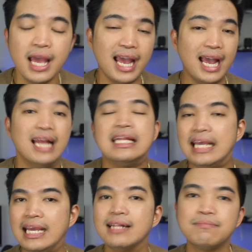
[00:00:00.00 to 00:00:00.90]
and
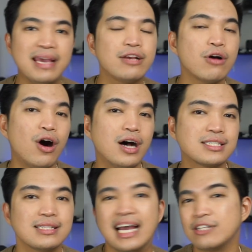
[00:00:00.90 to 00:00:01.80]
it may cost
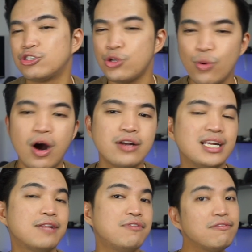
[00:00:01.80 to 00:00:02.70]
like
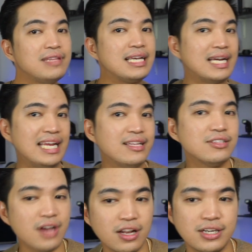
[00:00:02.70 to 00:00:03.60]
250 Canadian
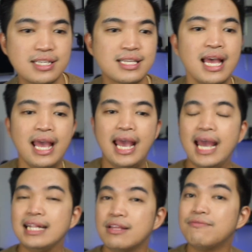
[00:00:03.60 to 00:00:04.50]
dollars,
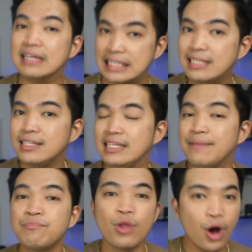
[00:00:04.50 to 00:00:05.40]
and the validity
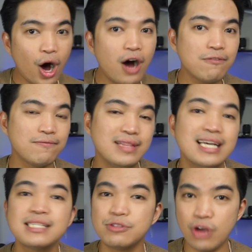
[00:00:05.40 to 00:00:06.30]
of this
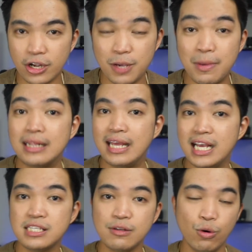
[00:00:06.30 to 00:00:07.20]
document
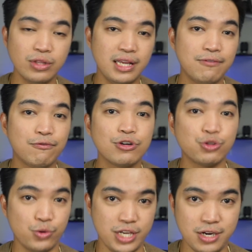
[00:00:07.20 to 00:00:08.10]
is only for 2
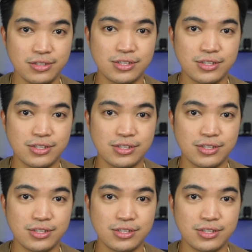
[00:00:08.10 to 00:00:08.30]
years.